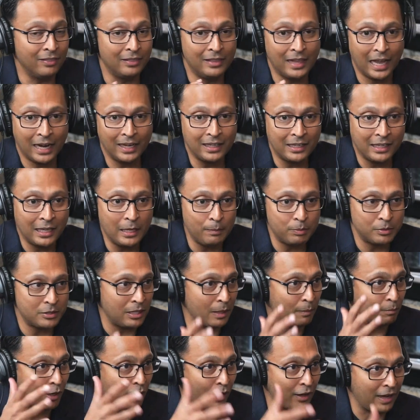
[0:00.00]
And that keeps
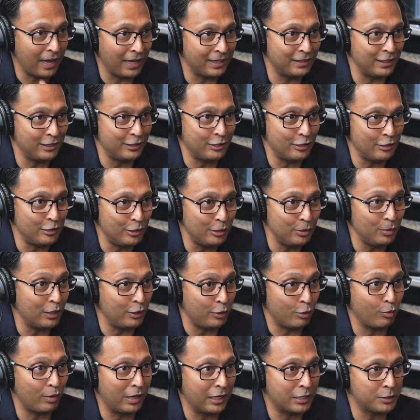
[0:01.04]
them connected to you
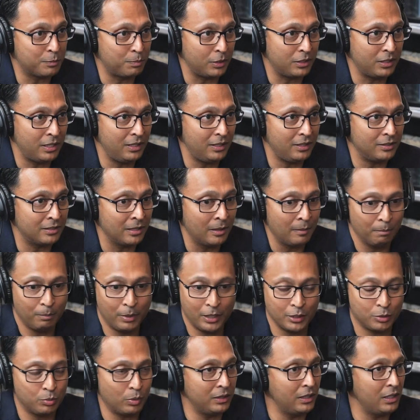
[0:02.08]
and your expertise,
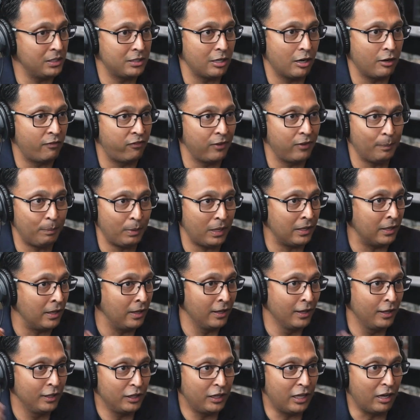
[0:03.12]
because when they start flipping,
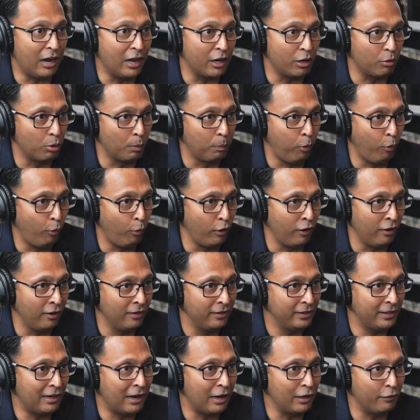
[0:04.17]
they're out of rapport.
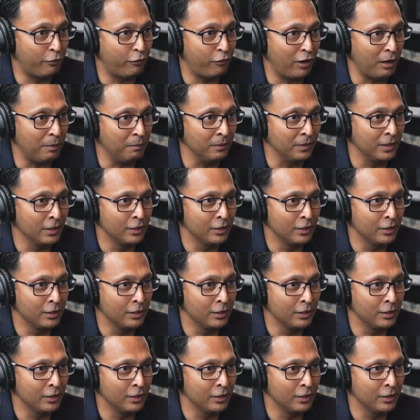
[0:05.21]
They're out of frame.